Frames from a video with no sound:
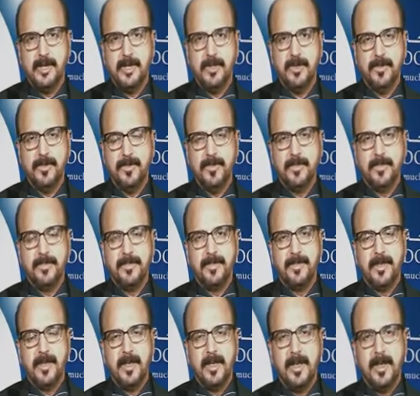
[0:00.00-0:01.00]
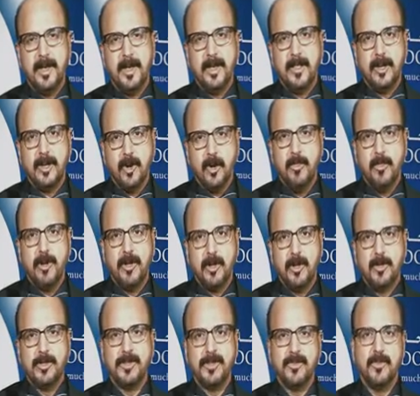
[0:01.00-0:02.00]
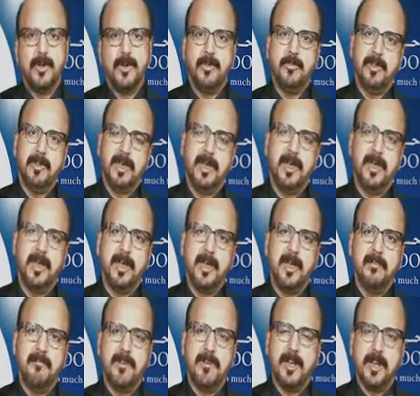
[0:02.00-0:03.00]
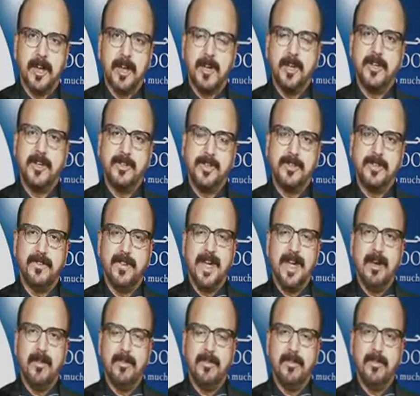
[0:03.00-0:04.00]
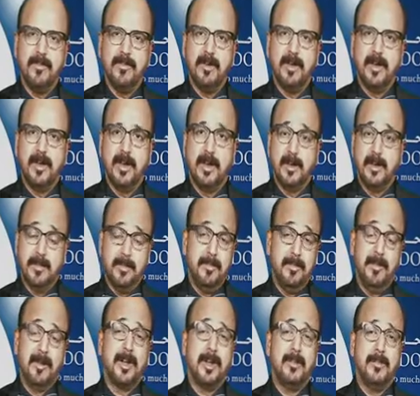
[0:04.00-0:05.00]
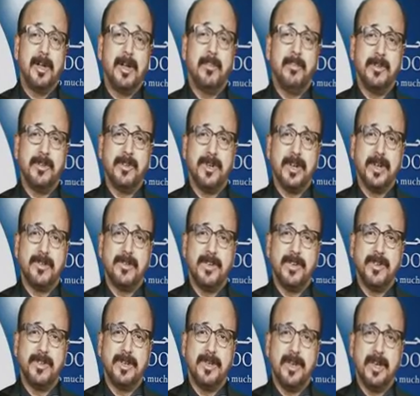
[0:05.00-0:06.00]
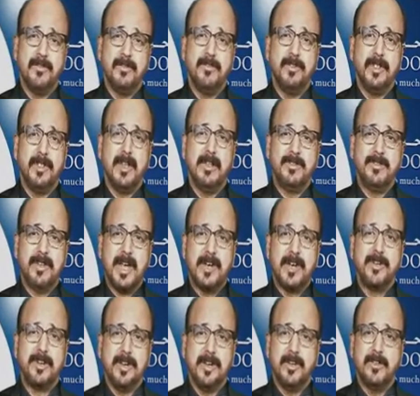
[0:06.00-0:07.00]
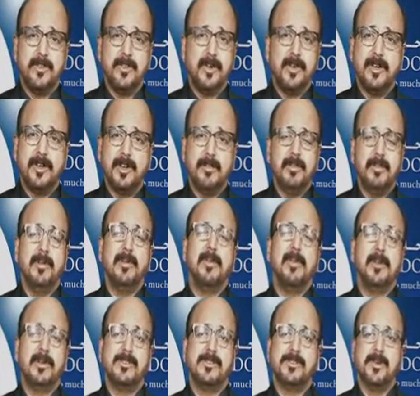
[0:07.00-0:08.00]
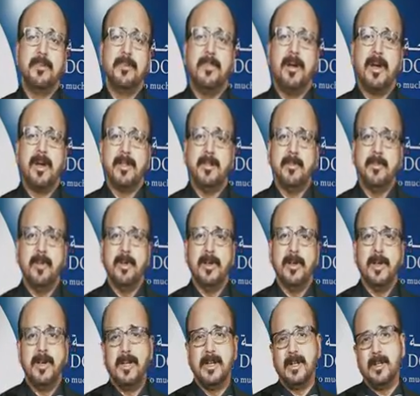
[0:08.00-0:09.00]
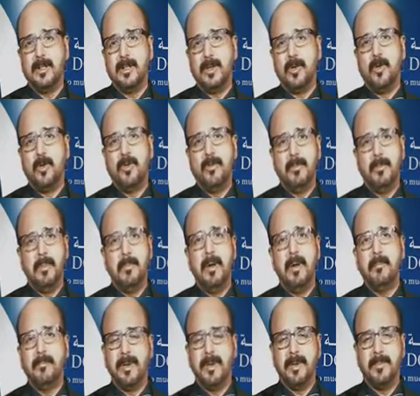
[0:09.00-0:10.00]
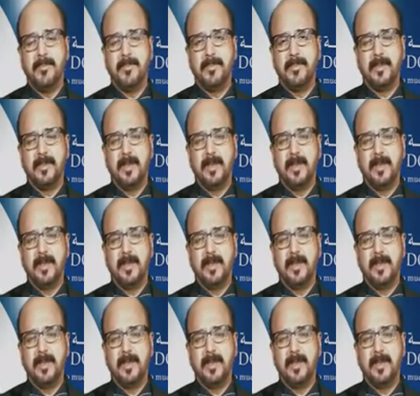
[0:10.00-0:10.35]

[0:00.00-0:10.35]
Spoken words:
issues. The global growth is going to be very contentious now. Look at the bigger picture as such. If there is sanction, it's going to cripple some part of the world. And the road will be bumpy.